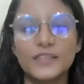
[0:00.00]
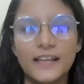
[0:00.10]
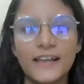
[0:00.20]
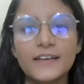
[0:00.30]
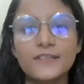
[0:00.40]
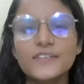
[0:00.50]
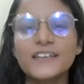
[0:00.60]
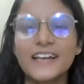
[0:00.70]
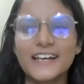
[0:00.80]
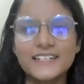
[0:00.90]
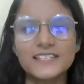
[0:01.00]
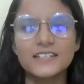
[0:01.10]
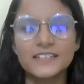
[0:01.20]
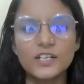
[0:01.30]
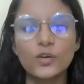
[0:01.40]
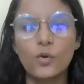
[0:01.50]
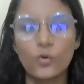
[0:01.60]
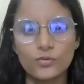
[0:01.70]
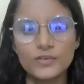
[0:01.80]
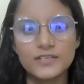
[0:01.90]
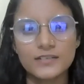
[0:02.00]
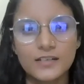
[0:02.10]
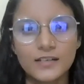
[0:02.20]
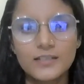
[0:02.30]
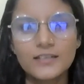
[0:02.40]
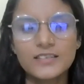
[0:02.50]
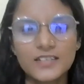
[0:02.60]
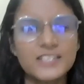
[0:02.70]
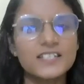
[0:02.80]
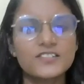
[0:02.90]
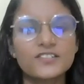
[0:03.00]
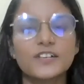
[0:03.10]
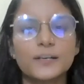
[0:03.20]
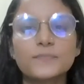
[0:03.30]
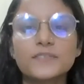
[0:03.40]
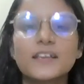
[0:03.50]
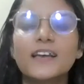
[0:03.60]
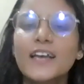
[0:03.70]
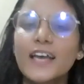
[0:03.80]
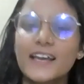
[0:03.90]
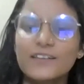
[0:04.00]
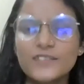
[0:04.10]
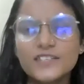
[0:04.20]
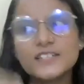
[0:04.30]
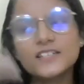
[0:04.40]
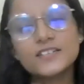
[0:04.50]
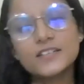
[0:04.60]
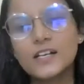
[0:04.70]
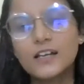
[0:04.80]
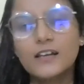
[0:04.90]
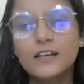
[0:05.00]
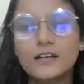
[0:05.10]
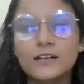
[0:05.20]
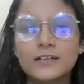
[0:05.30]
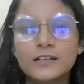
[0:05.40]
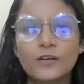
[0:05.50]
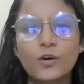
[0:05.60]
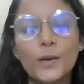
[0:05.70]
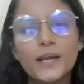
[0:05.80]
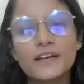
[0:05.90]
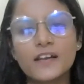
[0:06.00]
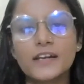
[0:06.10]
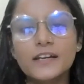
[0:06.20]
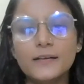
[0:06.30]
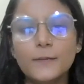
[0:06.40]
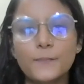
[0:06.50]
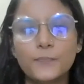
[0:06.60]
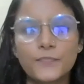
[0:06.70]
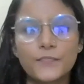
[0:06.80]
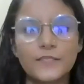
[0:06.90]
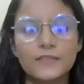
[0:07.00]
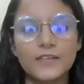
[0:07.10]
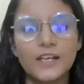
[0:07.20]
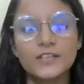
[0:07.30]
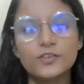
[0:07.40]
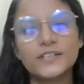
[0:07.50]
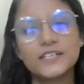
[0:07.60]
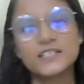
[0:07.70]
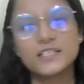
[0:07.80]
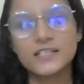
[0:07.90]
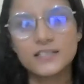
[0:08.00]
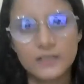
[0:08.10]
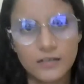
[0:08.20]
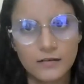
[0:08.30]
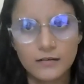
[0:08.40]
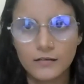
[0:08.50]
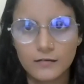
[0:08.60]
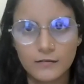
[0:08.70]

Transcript: there we write certain codes, certain scripts, and we just go and run it, and your testing is done.